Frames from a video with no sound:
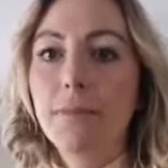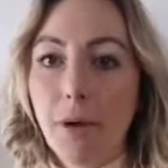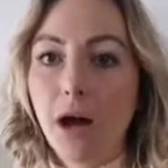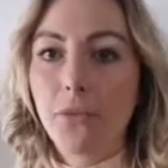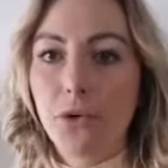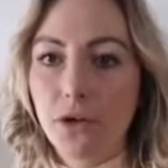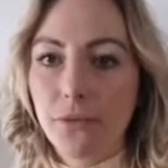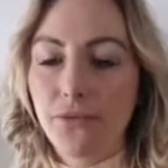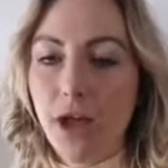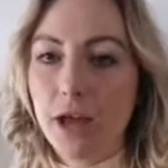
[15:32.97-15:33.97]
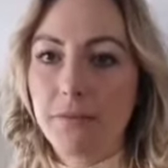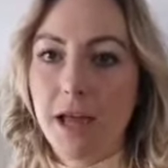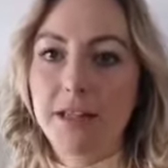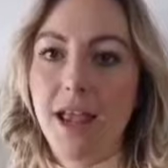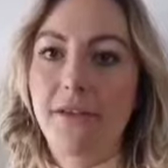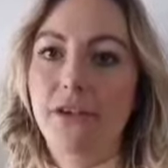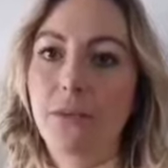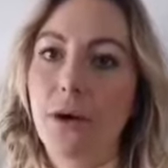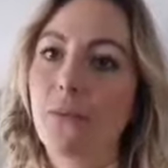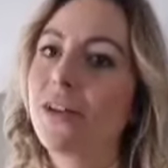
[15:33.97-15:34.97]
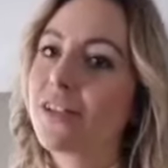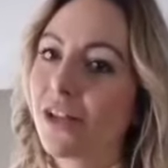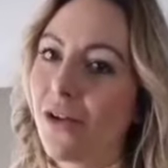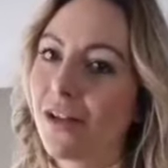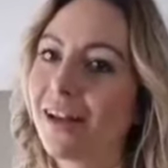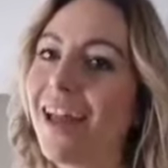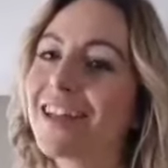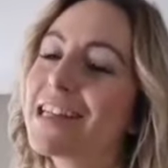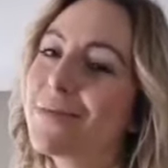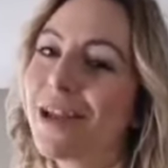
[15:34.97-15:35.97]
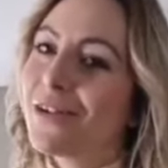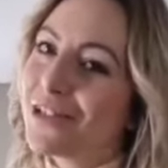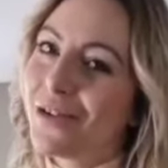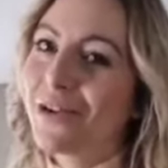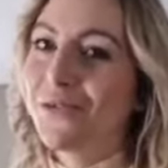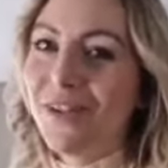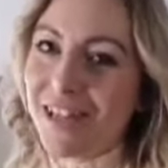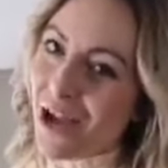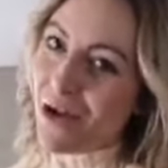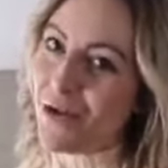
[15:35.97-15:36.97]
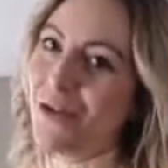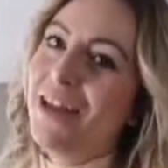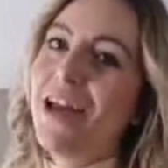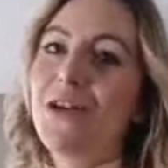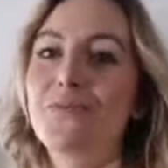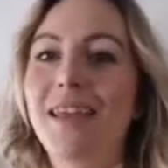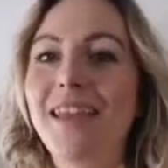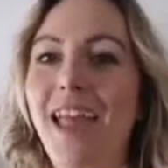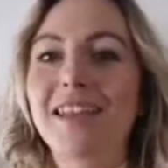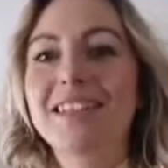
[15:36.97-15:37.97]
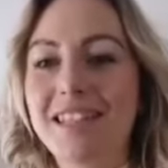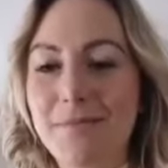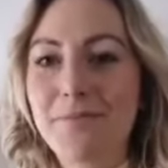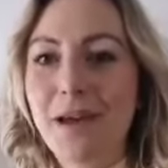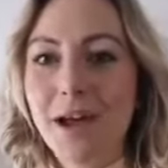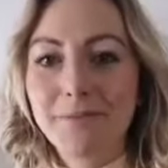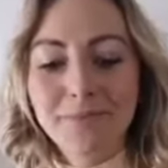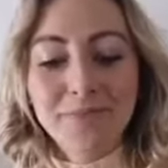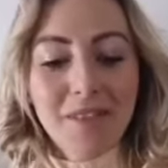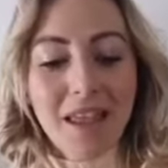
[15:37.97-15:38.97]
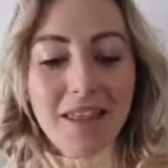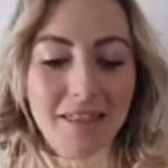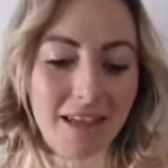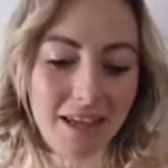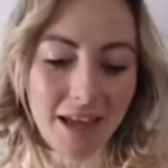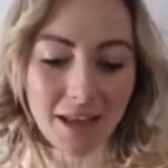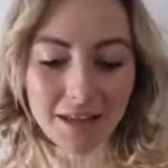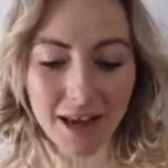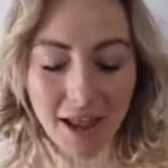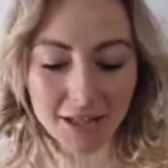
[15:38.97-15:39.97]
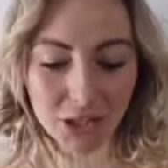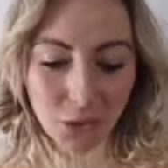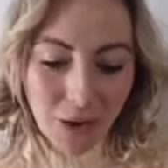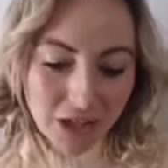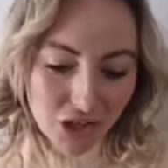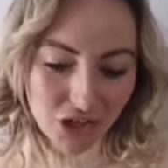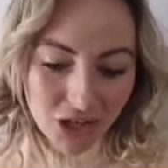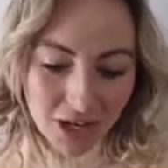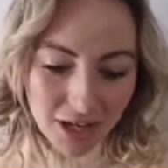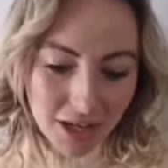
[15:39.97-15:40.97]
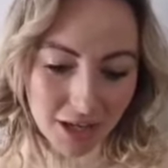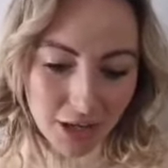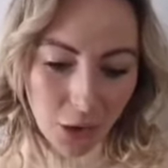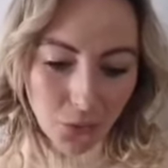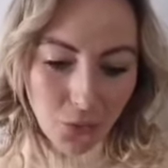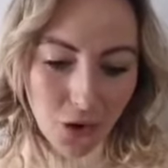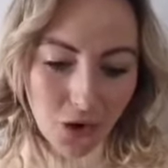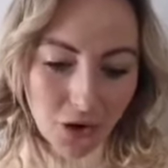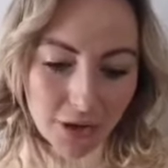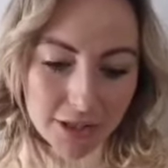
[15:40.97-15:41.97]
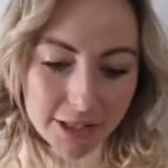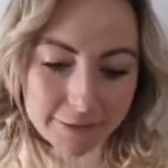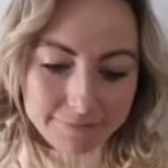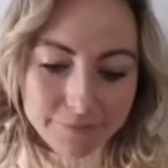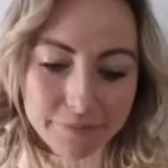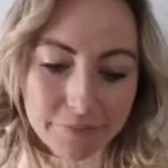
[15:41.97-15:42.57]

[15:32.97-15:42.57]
but I will confirm that to everyone once I go and collect him, and I'll do a little video of me getting Simba. The next question was,